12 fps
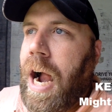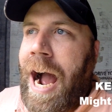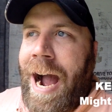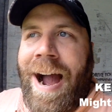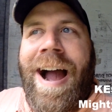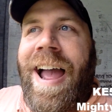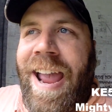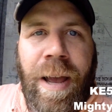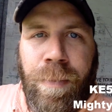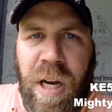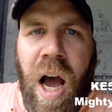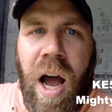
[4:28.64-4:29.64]
I
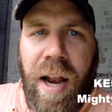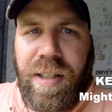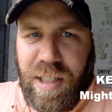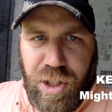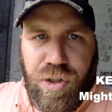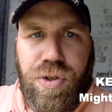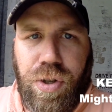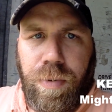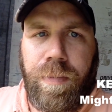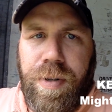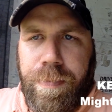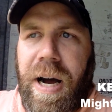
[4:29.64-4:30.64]
am not
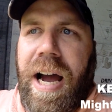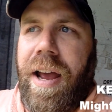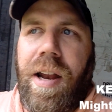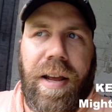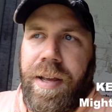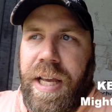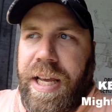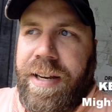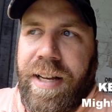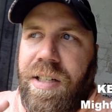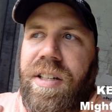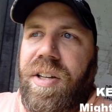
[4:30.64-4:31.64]
consumed by it. It
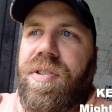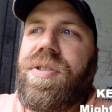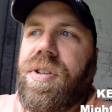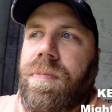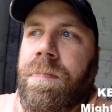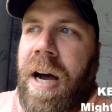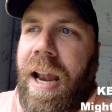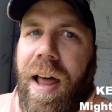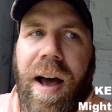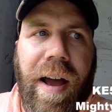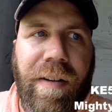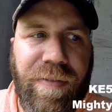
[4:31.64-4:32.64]
doesn't consume my
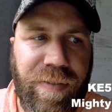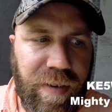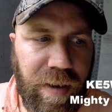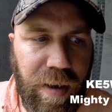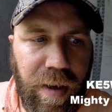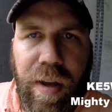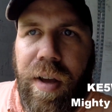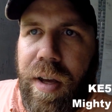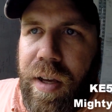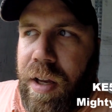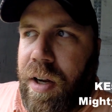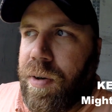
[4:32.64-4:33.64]
life,
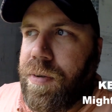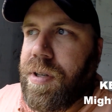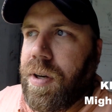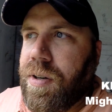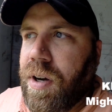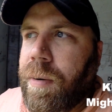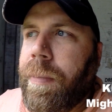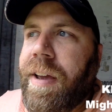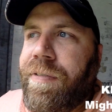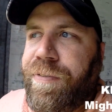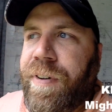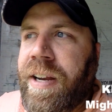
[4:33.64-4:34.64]
so don't
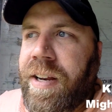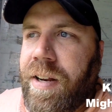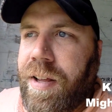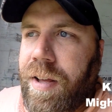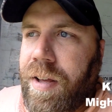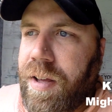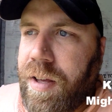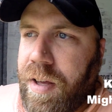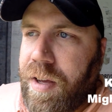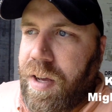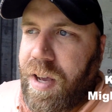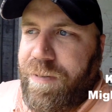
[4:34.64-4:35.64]
be offended
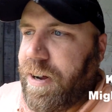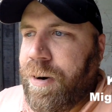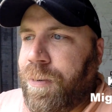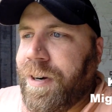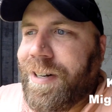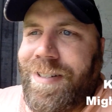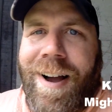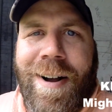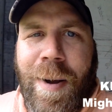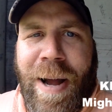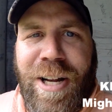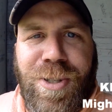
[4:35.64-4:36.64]
if I don't want to
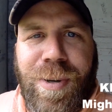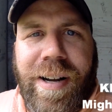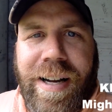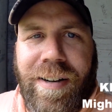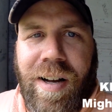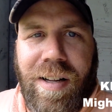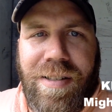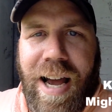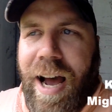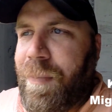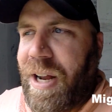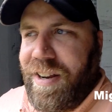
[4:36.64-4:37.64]
talk about trucking all the
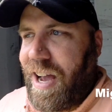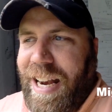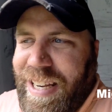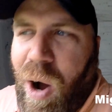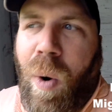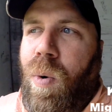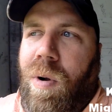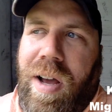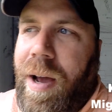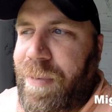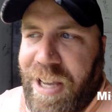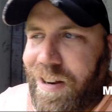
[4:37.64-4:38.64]
time. I don't.
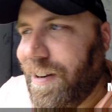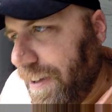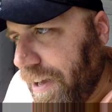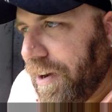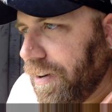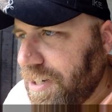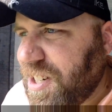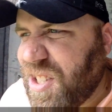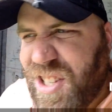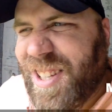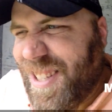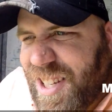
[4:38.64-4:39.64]
I mean,
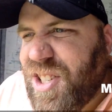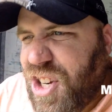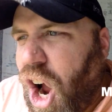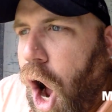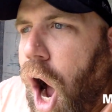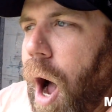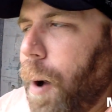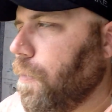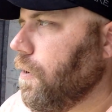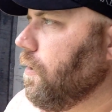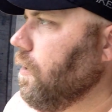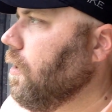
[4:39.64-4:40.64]
it's a job.
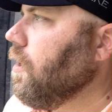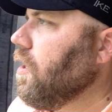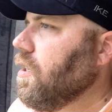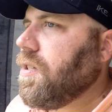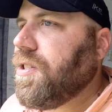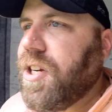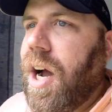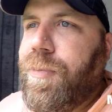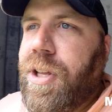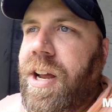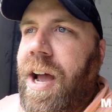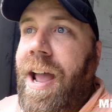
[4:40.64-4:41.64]
It's a
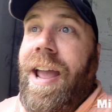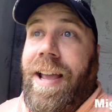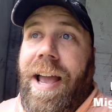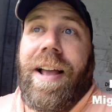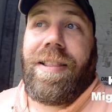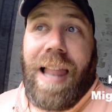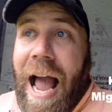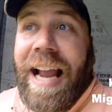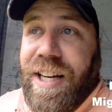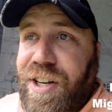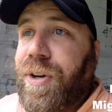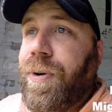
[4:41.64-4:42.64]
job that I
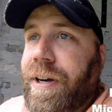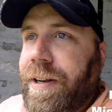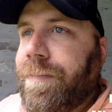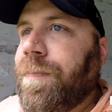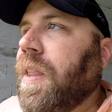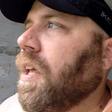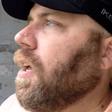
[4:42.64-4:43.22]
like doing.